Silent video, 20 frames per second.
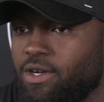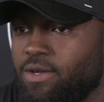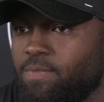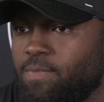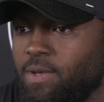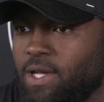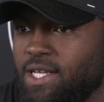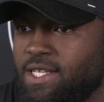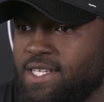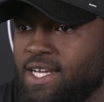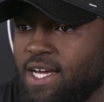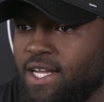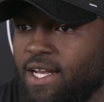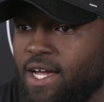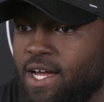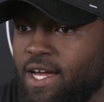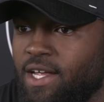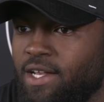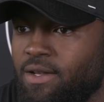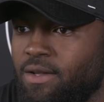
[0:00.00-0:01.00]
You could play tight
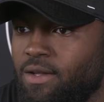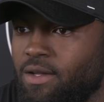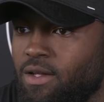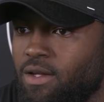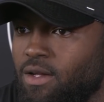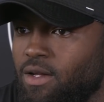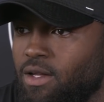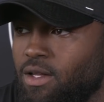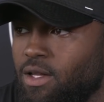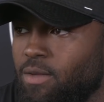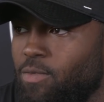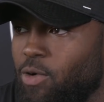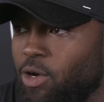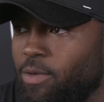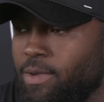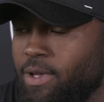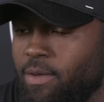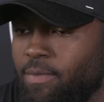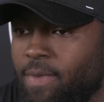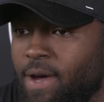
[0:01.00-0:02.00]
end, put
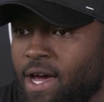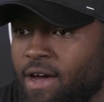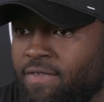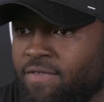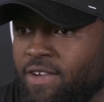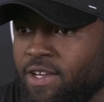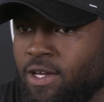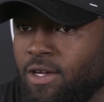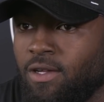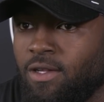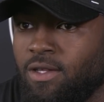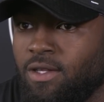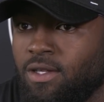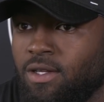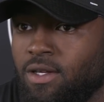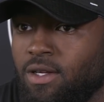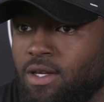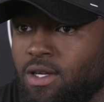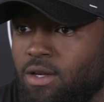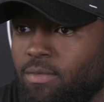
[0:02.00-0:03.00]
him in the backfield.
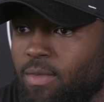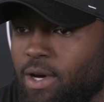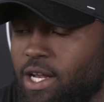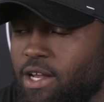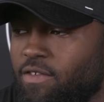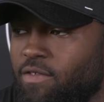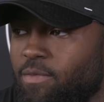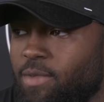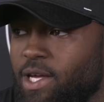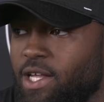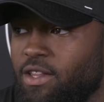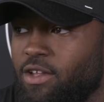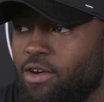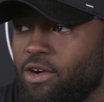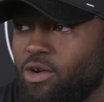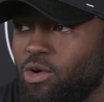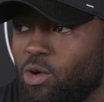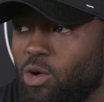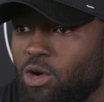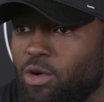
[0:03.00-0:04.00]
He might even be in there
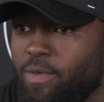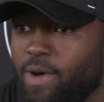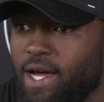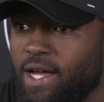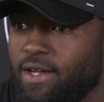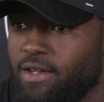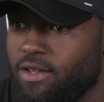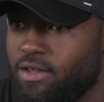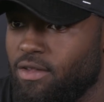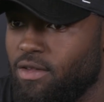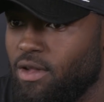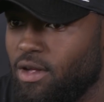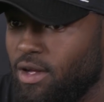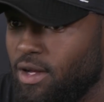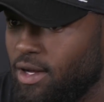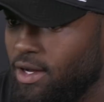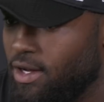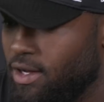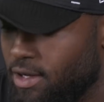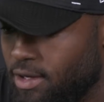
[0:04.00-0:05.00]
at quarterback.
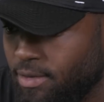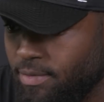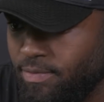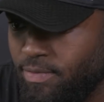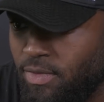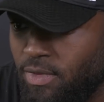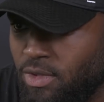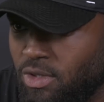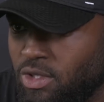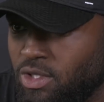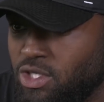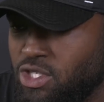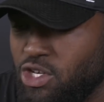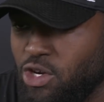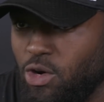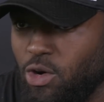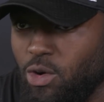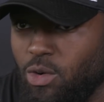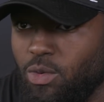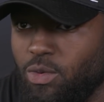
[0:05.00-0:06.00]

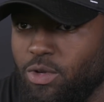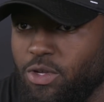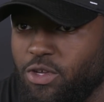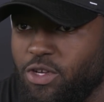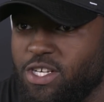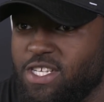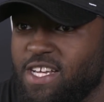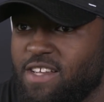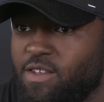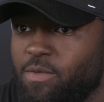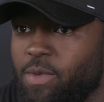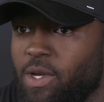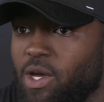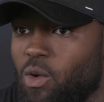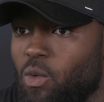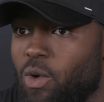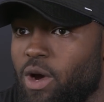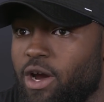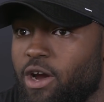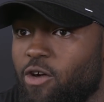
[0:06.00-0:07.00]
So you just have to be
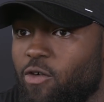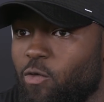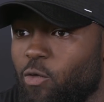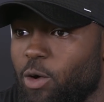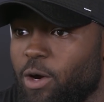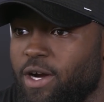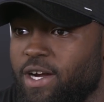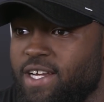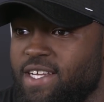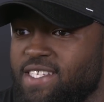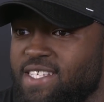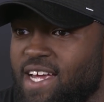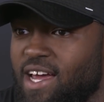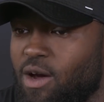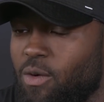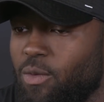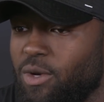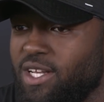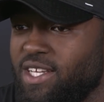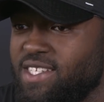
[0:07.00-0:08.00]
aware of where he's
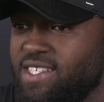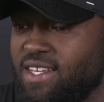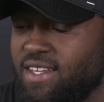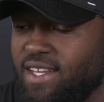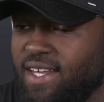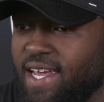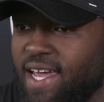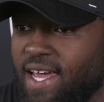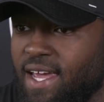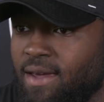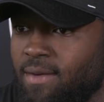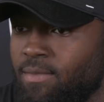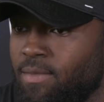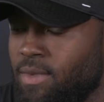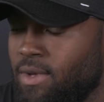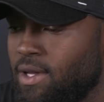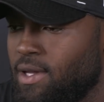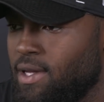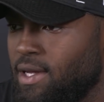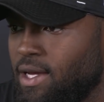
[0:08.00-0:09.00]
at when he's in the game.
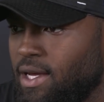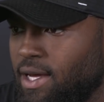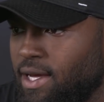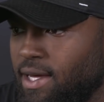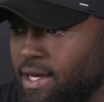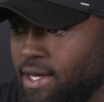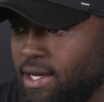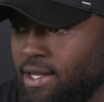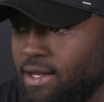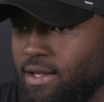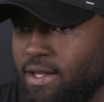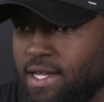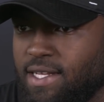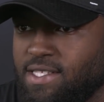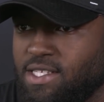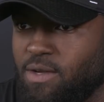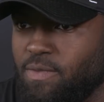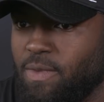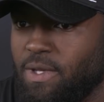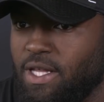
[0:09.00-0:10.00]
And
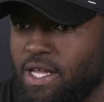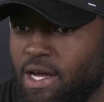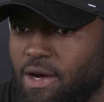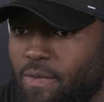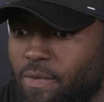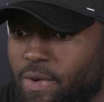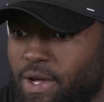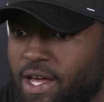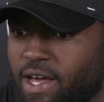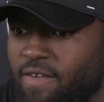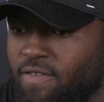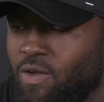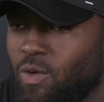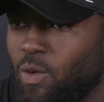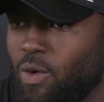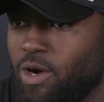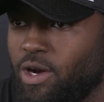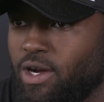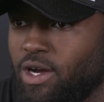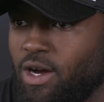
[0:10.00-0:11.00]
that's something that we have to
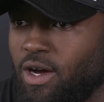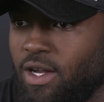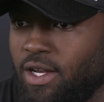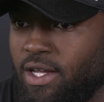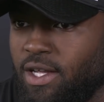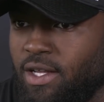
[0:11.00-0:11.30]
work on.